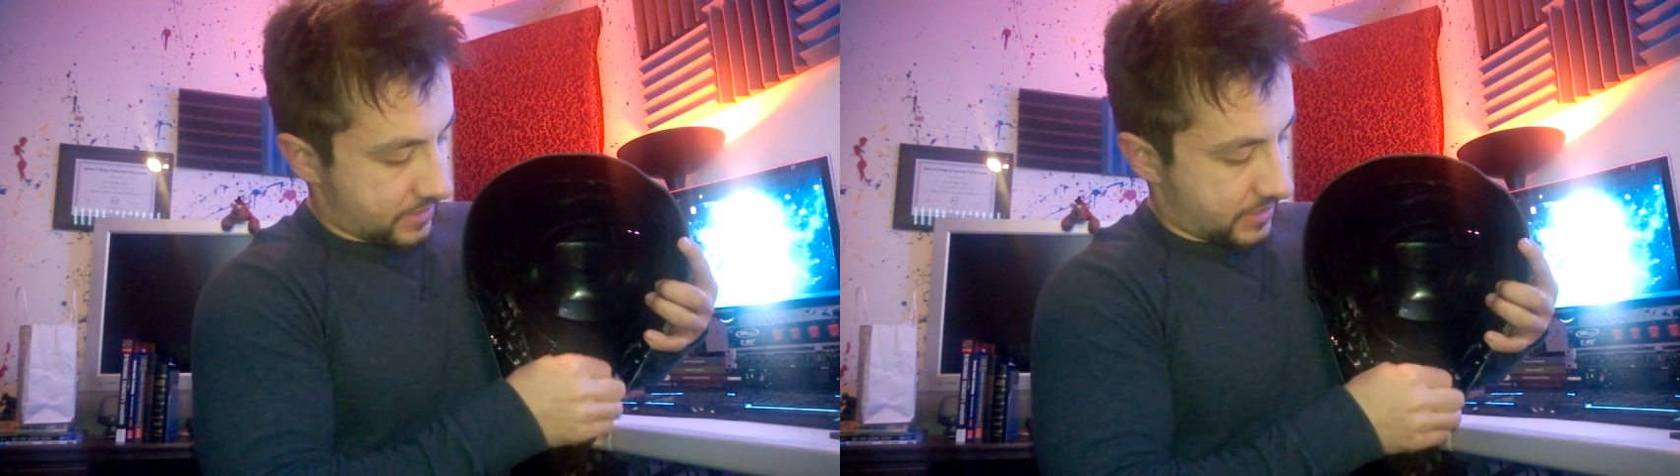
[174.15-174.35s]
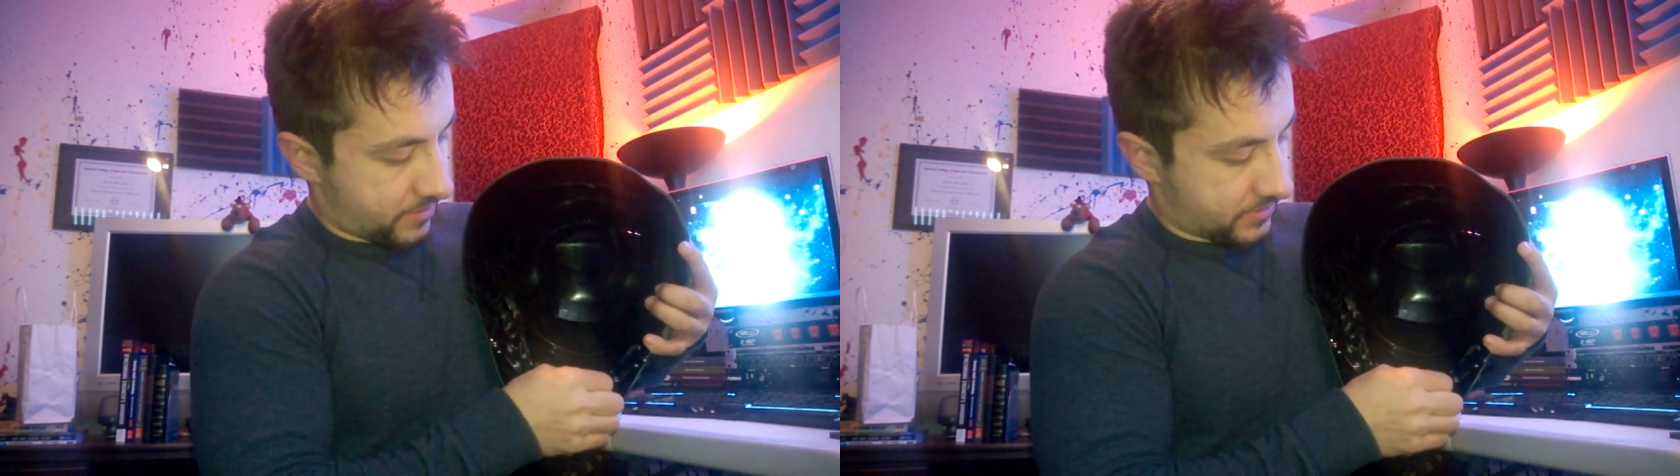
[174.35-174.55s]

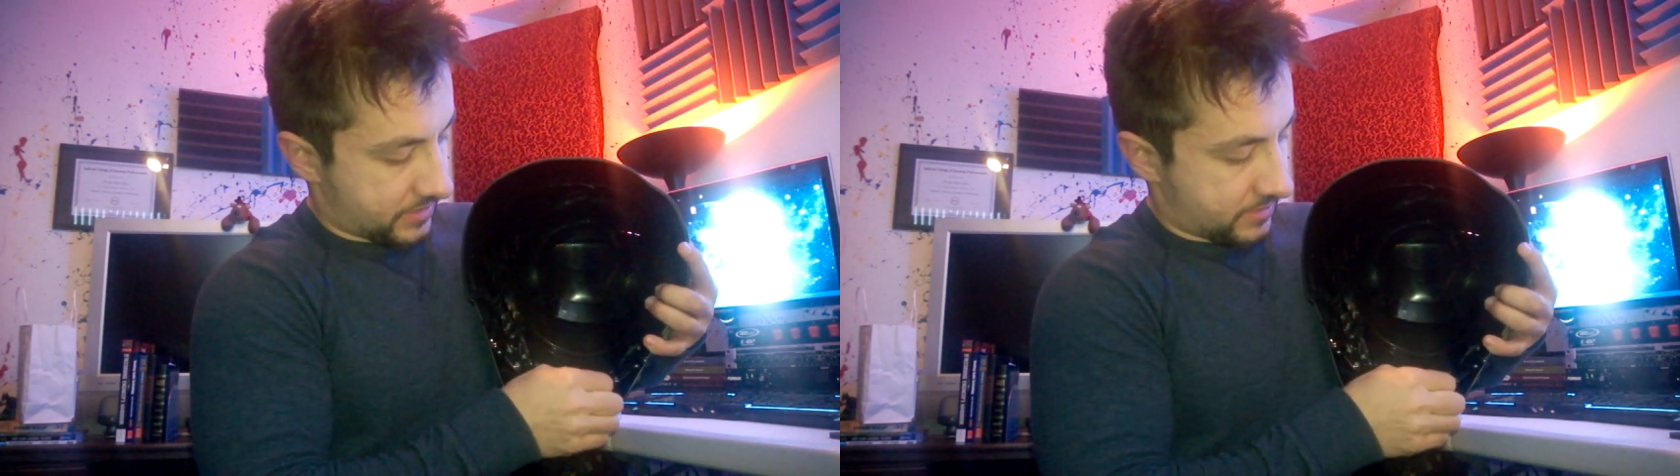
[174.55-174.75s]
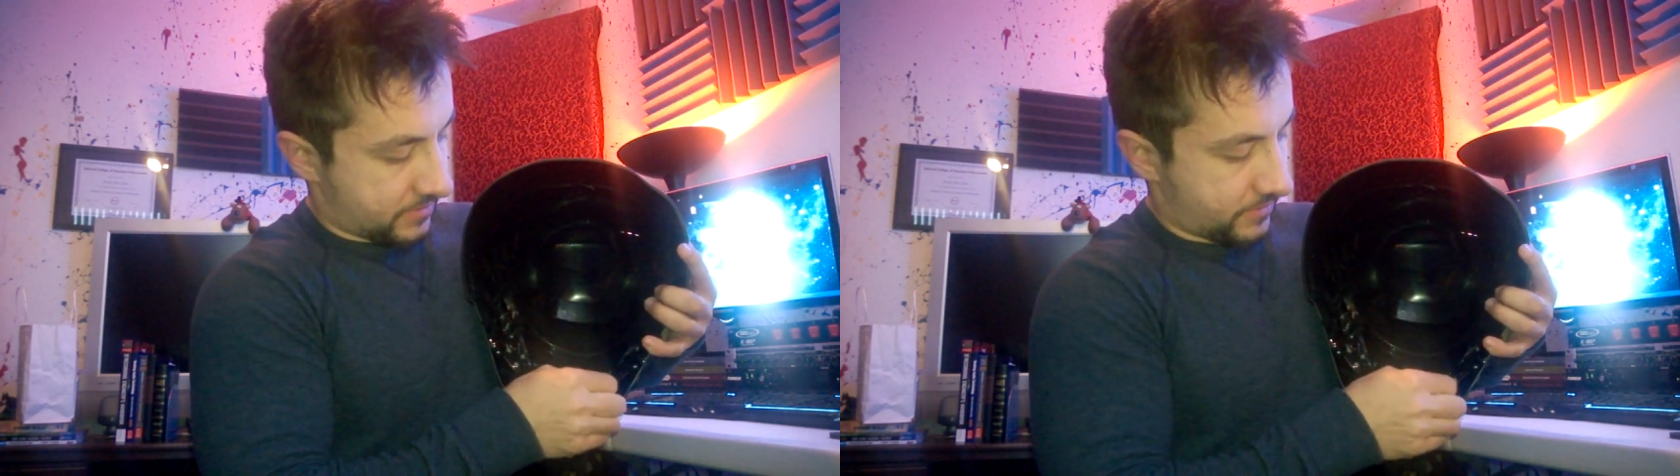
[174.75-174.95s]
and it
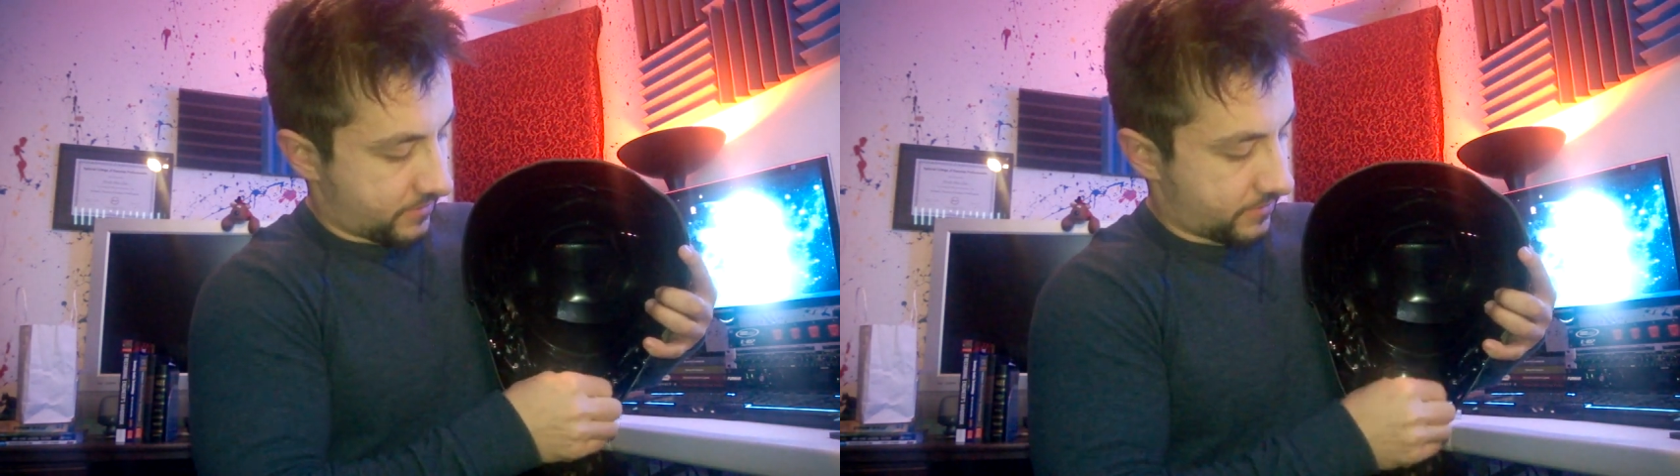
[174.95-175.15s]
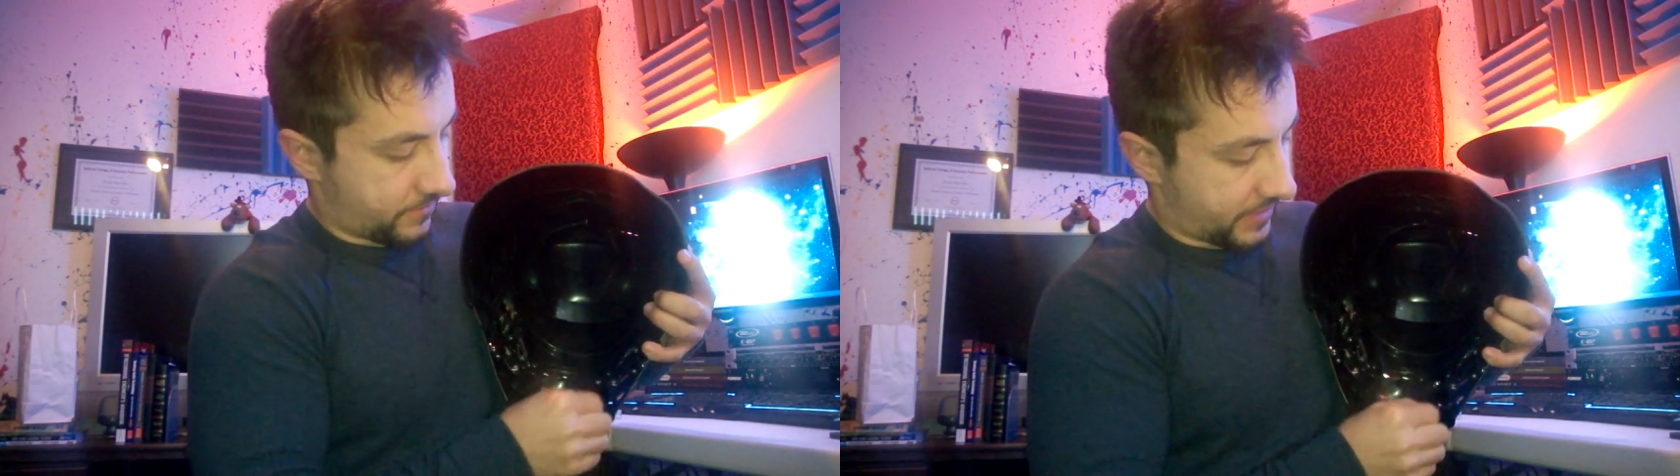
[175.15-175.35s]
was
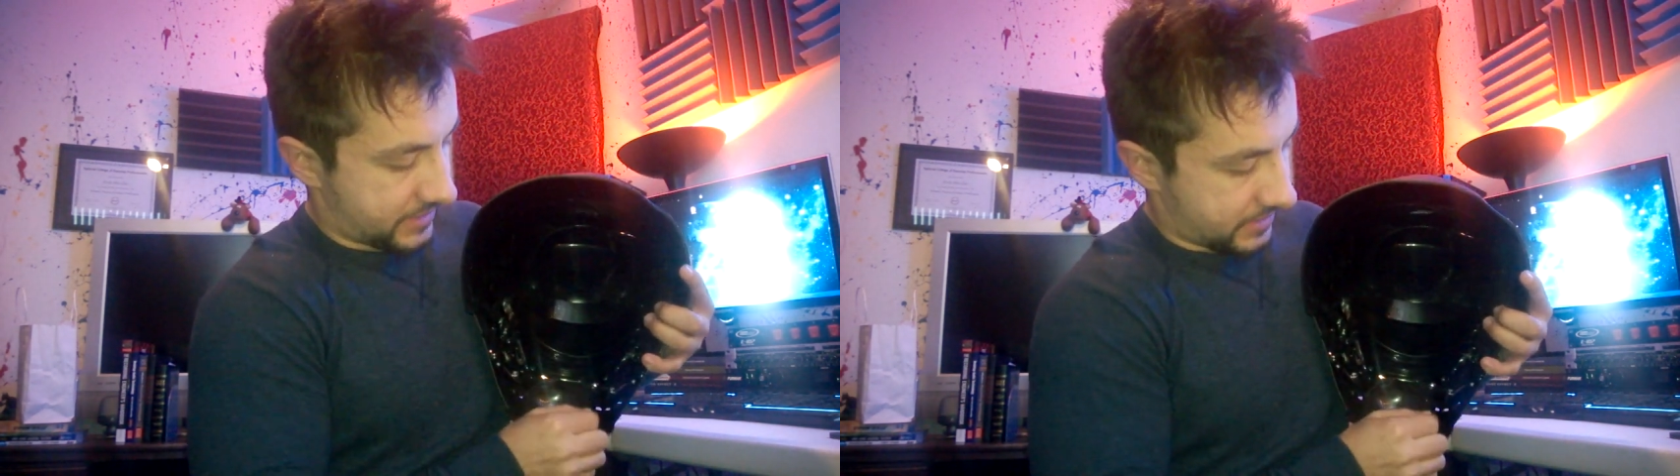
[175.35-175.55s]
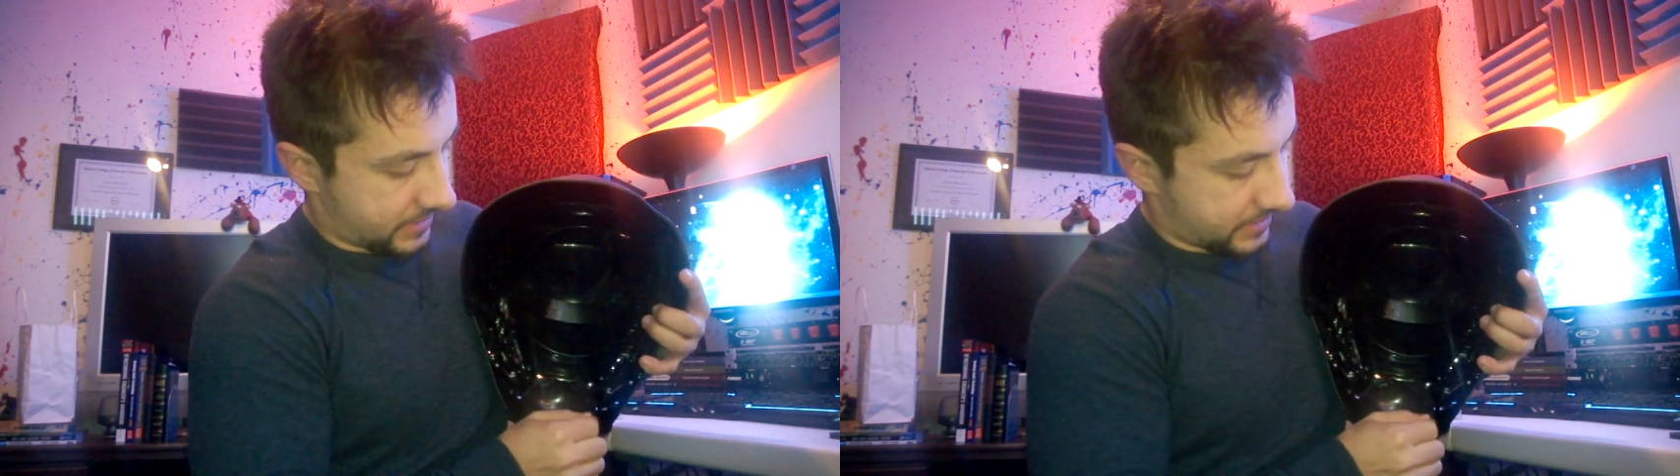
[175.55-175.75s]

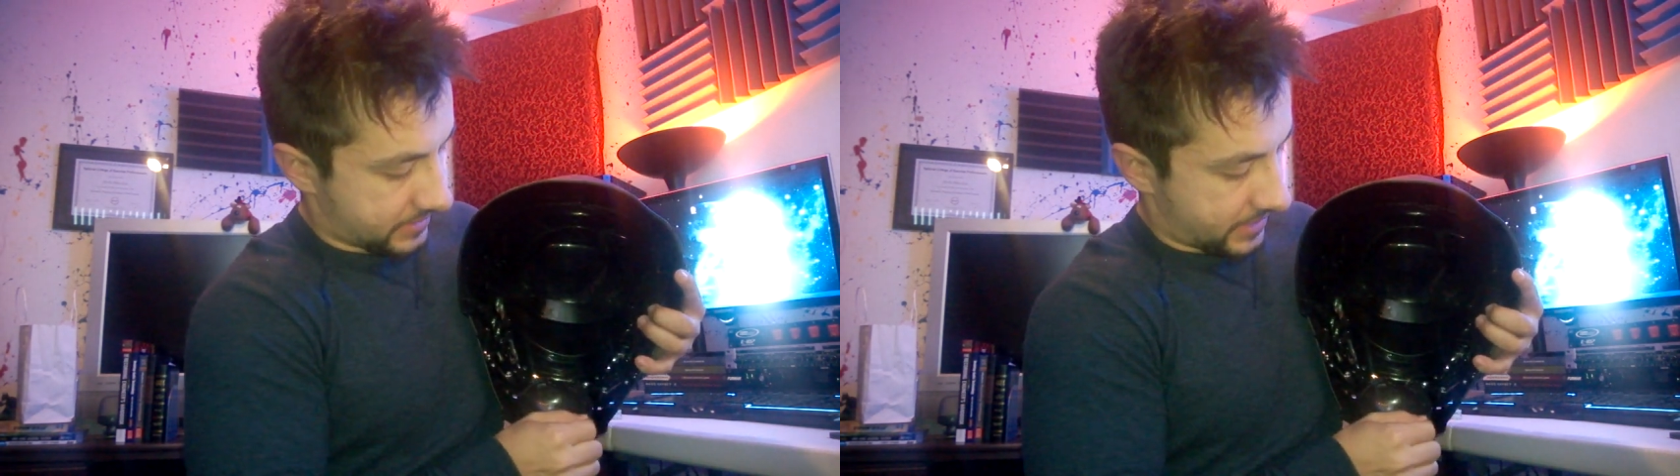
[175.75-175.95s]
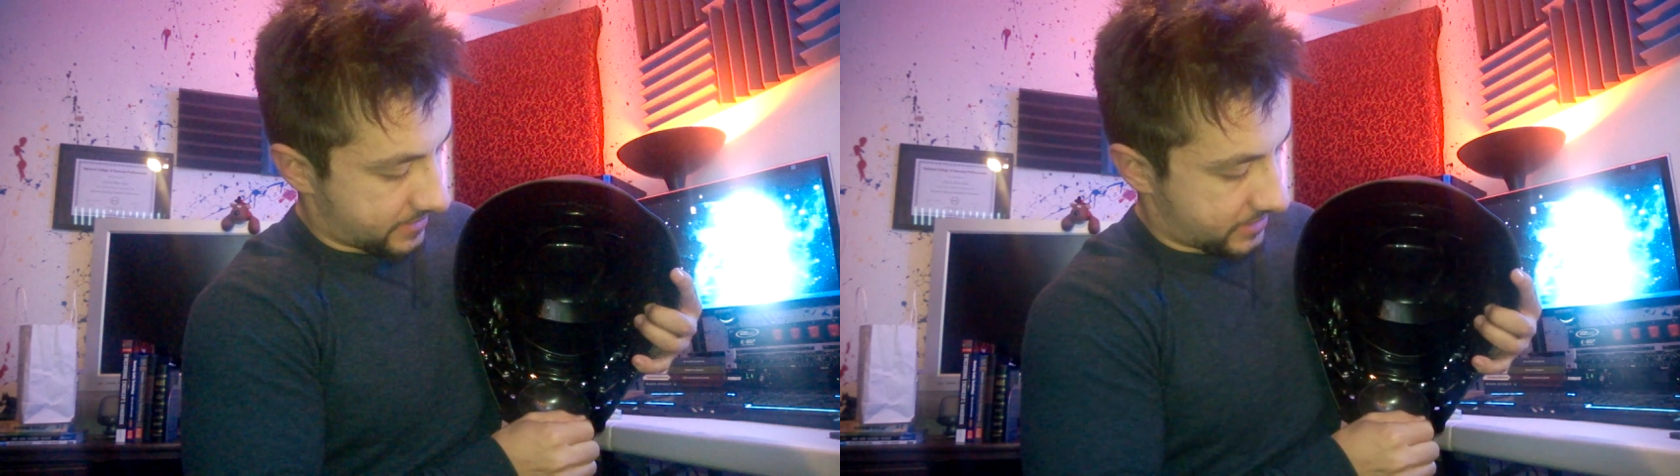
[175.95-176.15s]
facing the
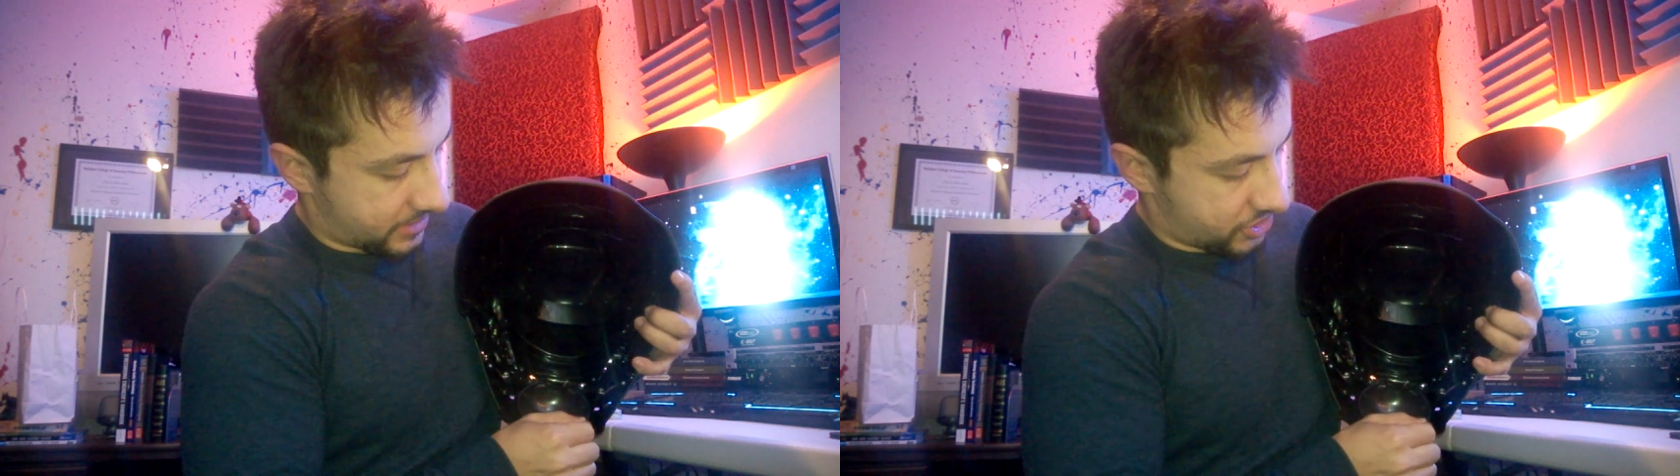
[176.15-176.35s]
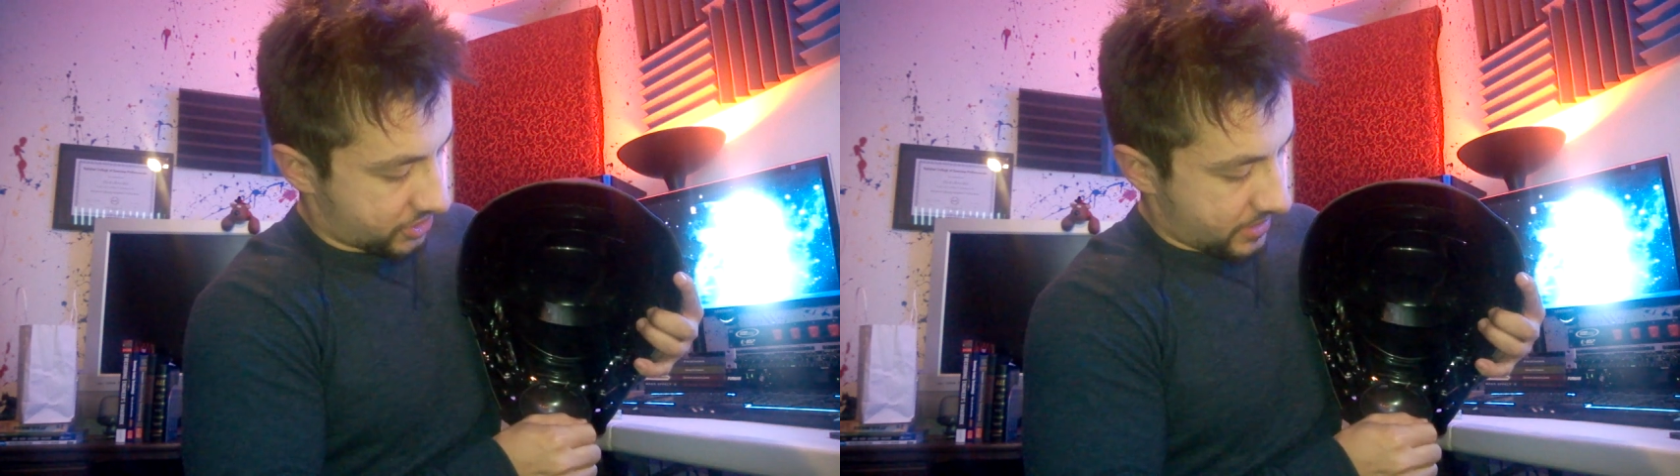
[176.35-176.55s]
inside of the
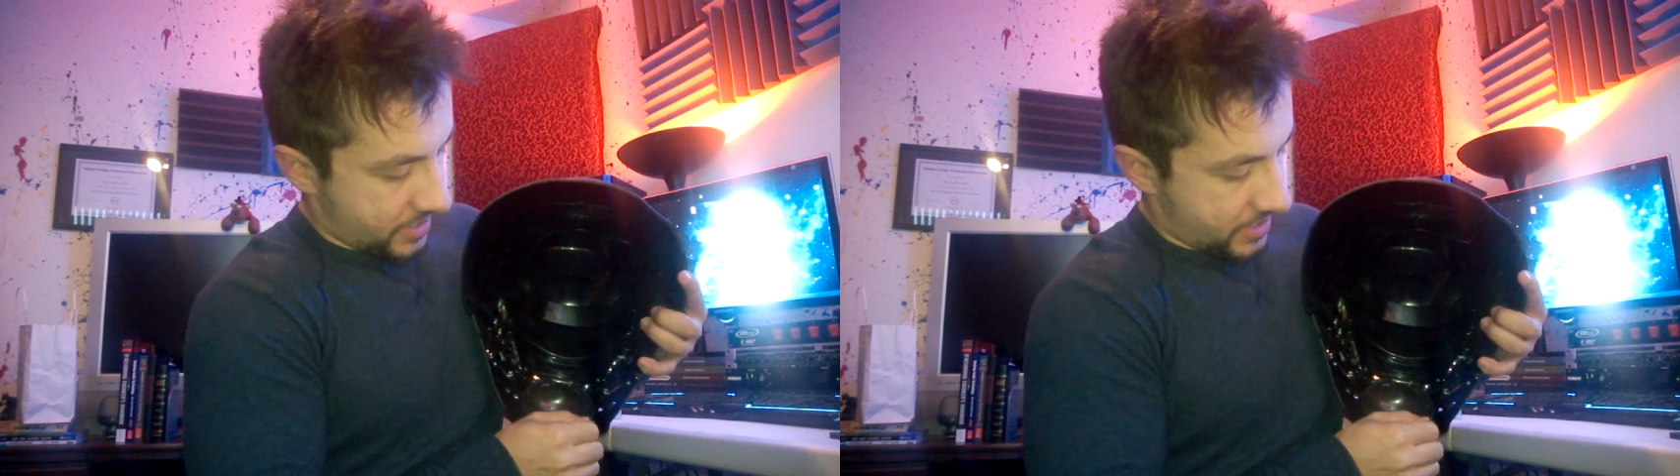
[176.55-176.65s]
dish.